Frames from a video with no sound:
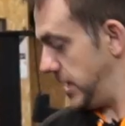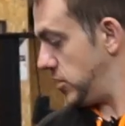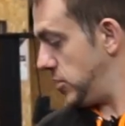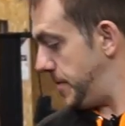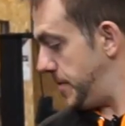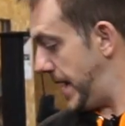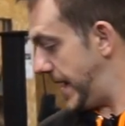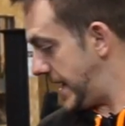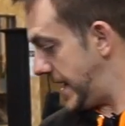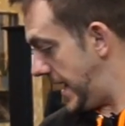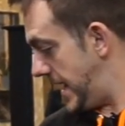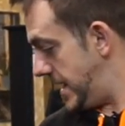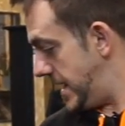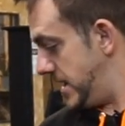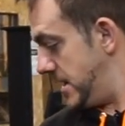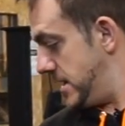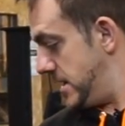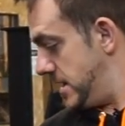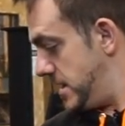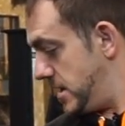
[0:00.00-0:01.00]
gonna come back
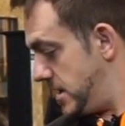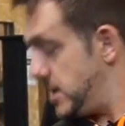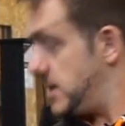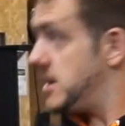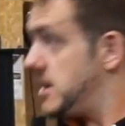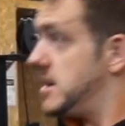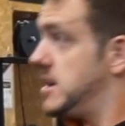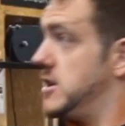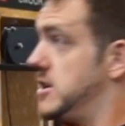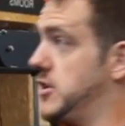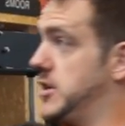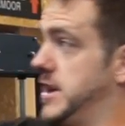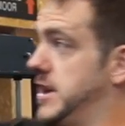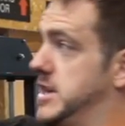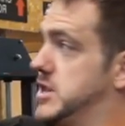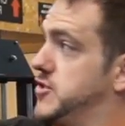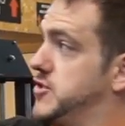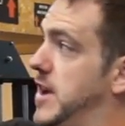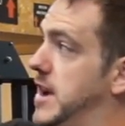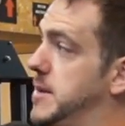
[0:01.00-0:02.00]
in, look at
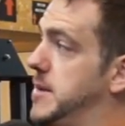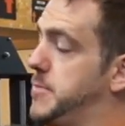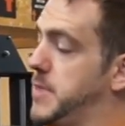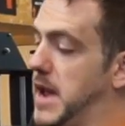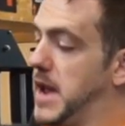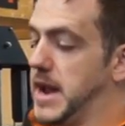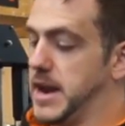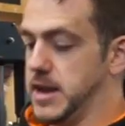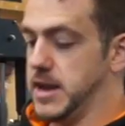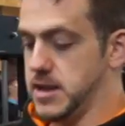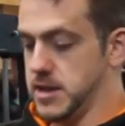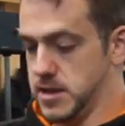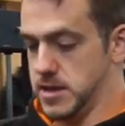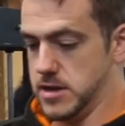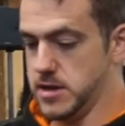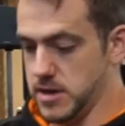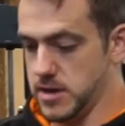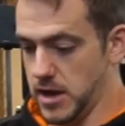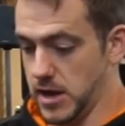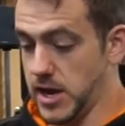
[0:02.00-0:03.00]
your training plan.
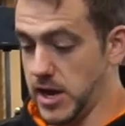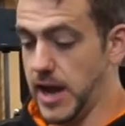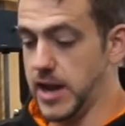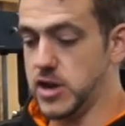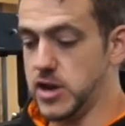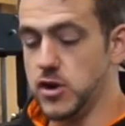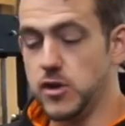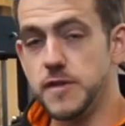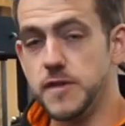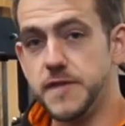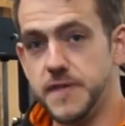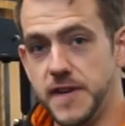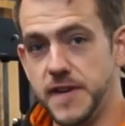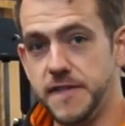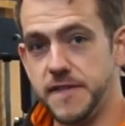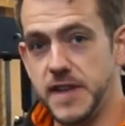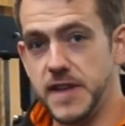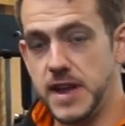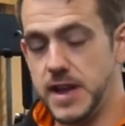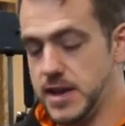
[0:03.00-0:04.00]
Okay, cool,
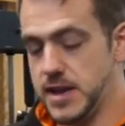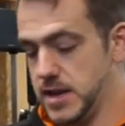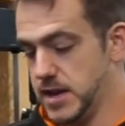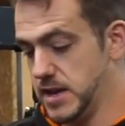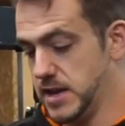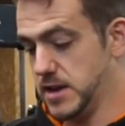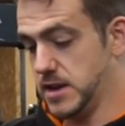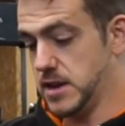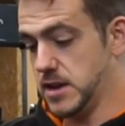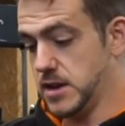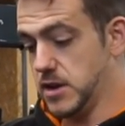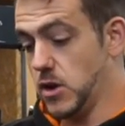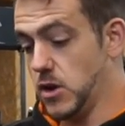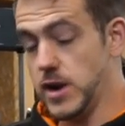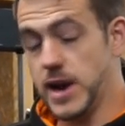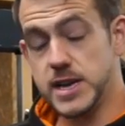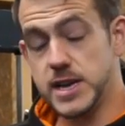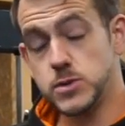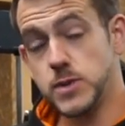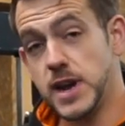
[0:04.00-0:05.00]
50.
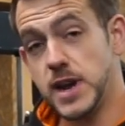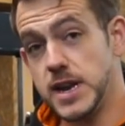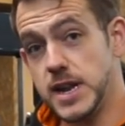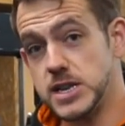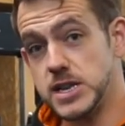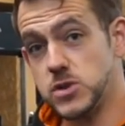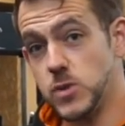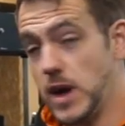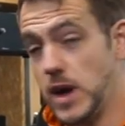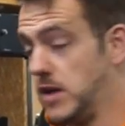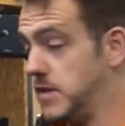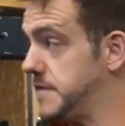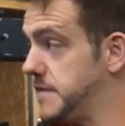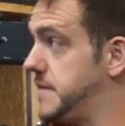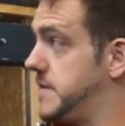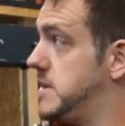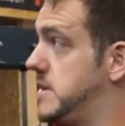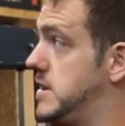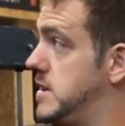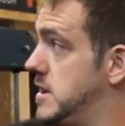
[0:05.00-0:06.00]
Oh, last week I did
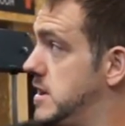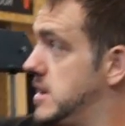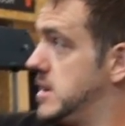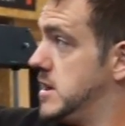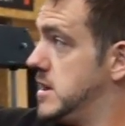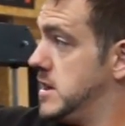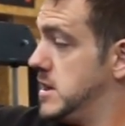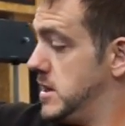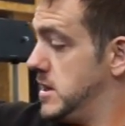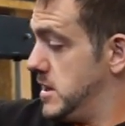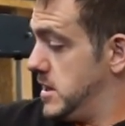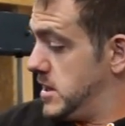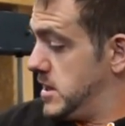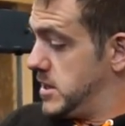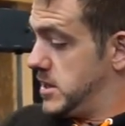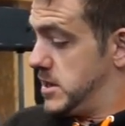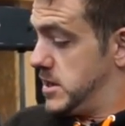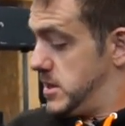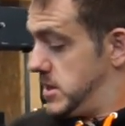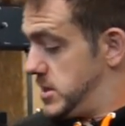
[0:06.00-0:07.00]
12.
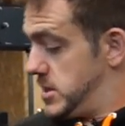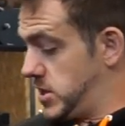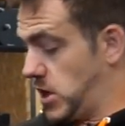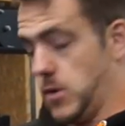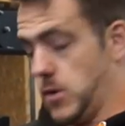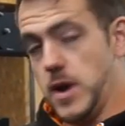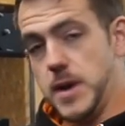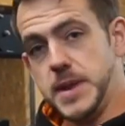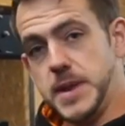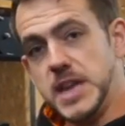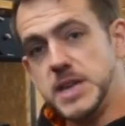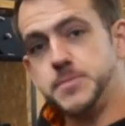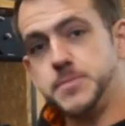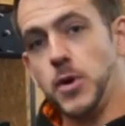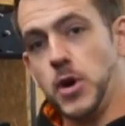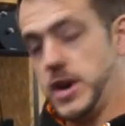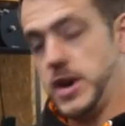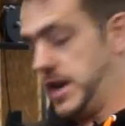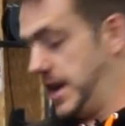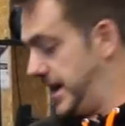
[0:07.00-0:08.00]
So at this
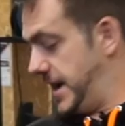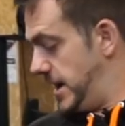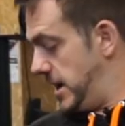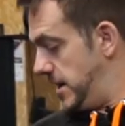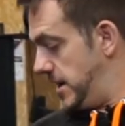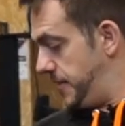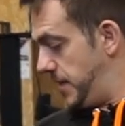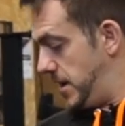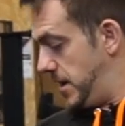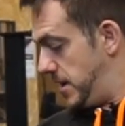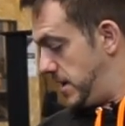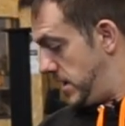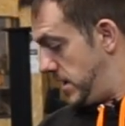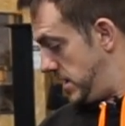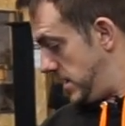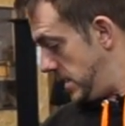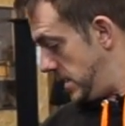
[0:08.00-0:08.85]
point, you can either